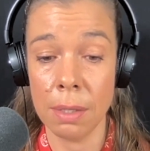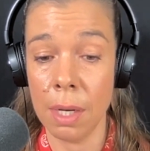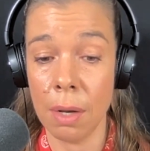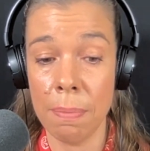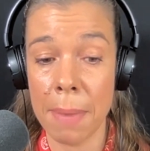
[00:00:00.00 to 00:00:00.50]

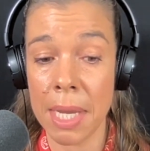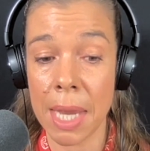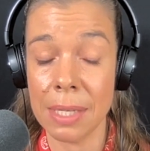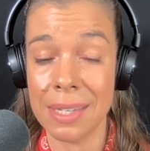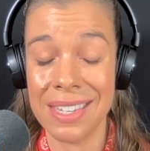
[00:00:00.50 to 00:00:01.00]
and, you know, in
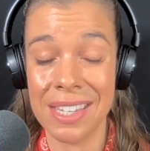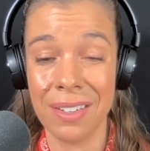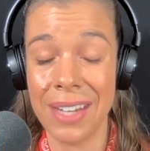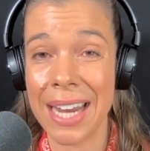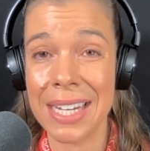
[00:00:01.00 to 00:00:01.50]
many cases
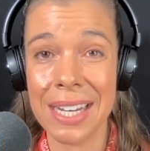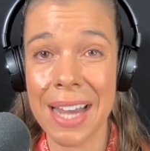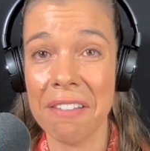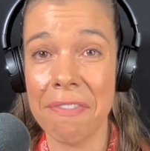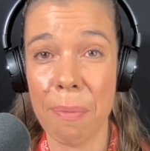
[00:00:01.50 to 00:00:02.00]
still
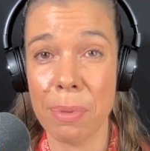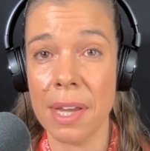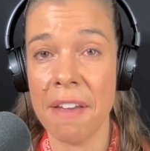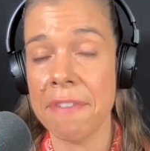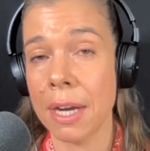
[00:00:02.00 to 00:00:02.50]

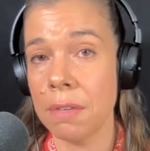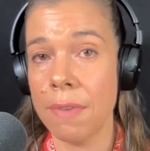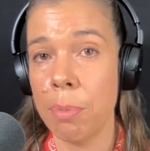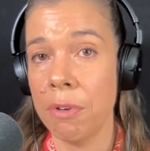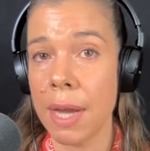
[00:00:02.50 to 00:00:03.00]
90–95%
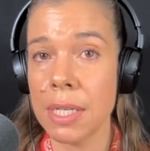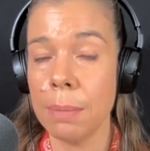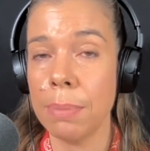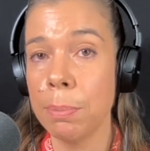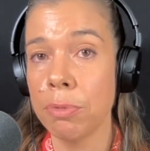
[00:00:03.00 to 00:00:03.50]
effective at
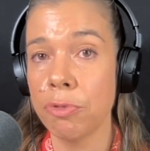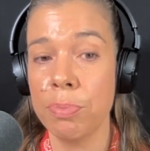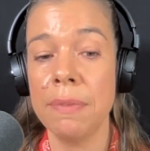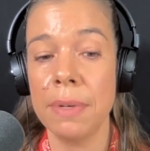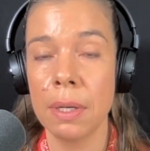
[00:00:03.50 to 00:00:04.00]
preventing people
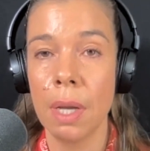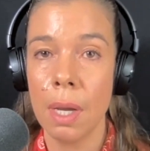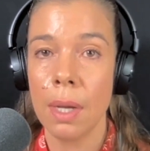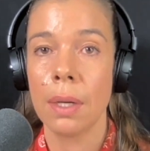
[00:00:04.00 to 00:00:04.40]
from even